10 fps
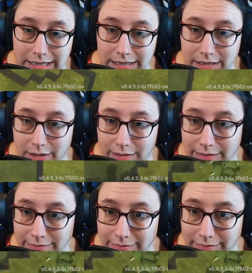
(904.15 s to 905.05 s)
So I
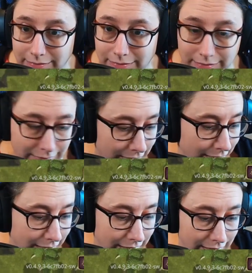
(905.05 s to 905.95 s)
don't really
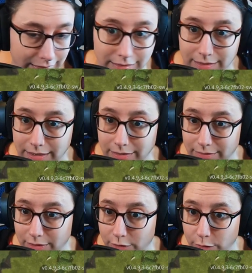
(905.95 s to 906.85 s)
understand. I don't
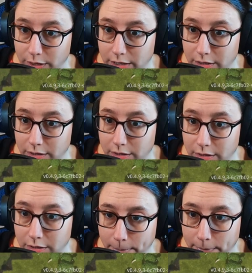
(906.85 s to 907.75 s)
know if we can
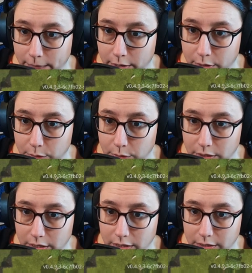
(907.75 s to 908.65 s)
use
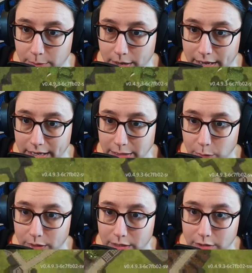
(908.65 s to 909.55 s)
this. I guess
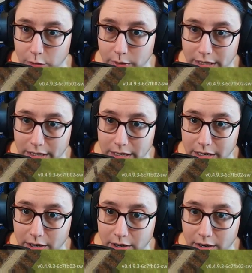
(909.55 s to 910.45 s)
we could do it
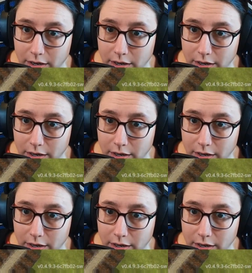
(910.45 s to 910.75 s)
here,